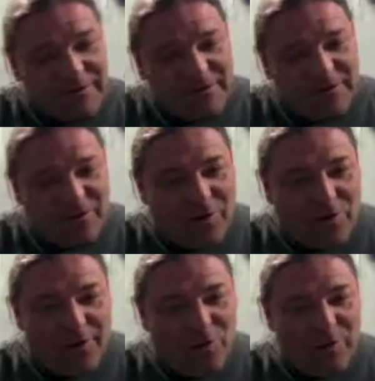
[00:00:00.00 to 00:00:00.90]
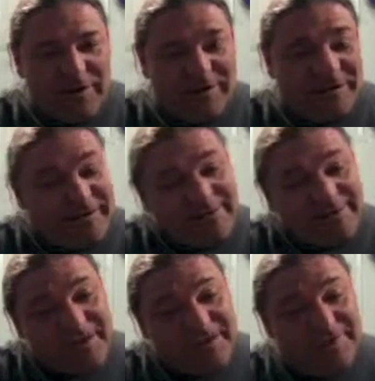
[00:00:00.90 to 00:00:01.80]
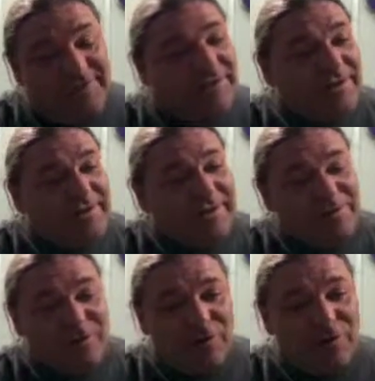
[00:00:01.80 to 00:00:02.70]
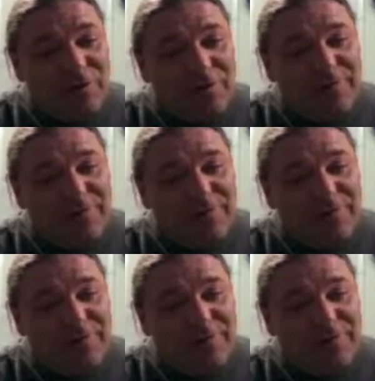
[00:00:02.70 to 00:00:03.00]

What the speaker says: 34 minutes and 8 seconds, a little long.